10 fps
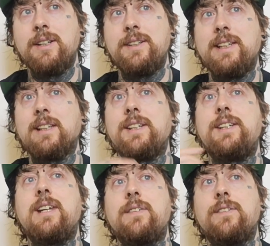deal
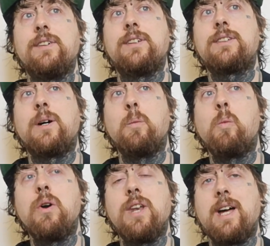of difference on
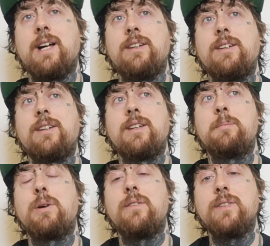one hand,
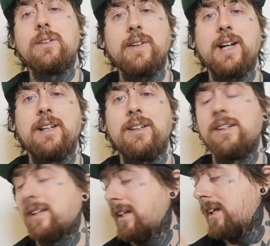but on the other
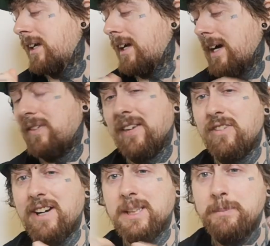hand, I've
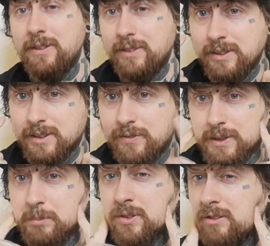never experienced
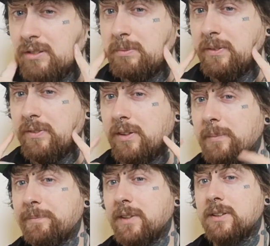this much growth before.
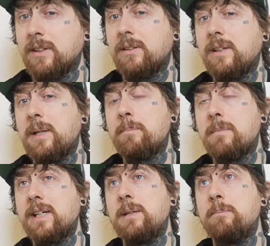So it
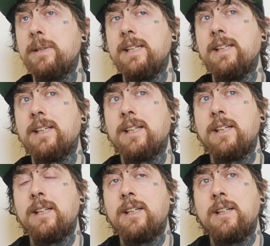might be
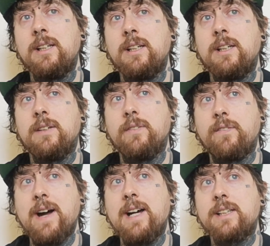the
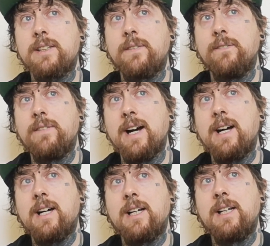fact
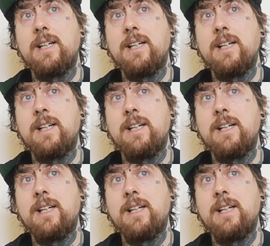that